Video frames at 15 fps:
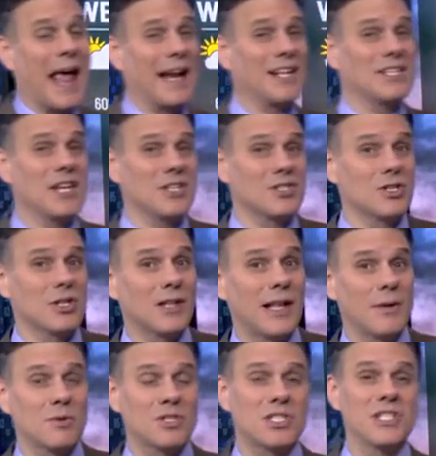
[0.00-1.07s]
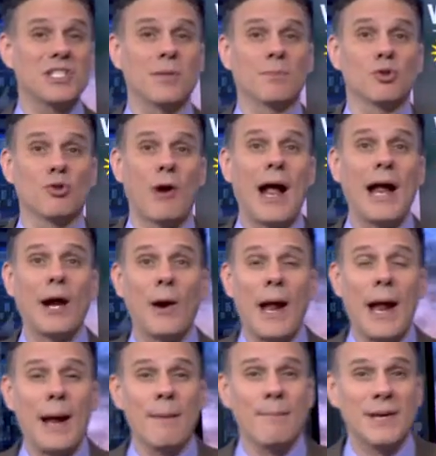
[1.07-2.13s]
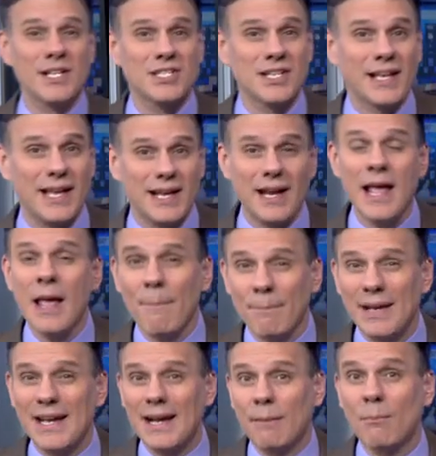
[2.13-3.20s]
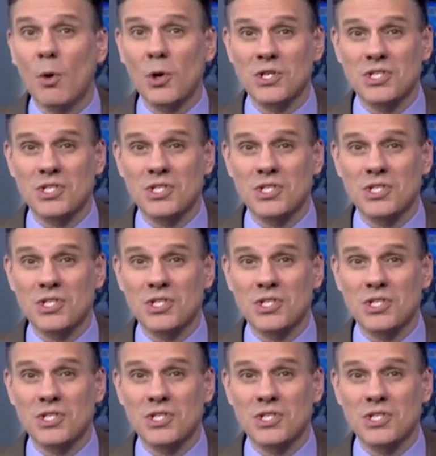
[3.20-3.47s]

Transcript: And it does look like we'll see some drier air mixing in, meaning more